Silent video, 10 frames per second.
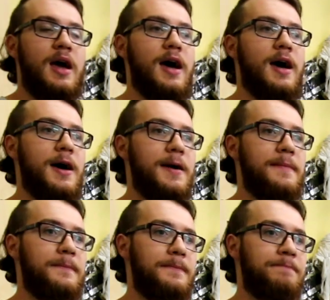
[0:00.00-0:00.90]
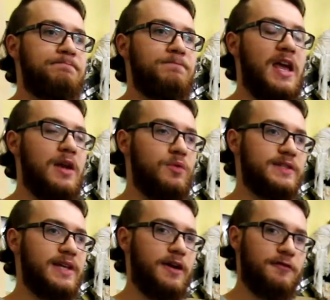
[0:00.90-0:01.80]
and it
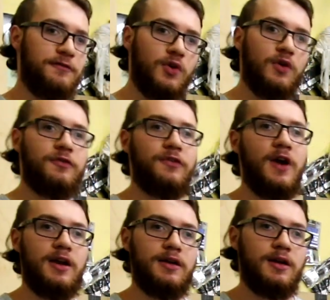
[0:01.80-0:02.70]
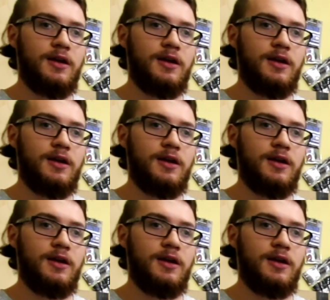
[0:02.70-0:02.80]
was like a full front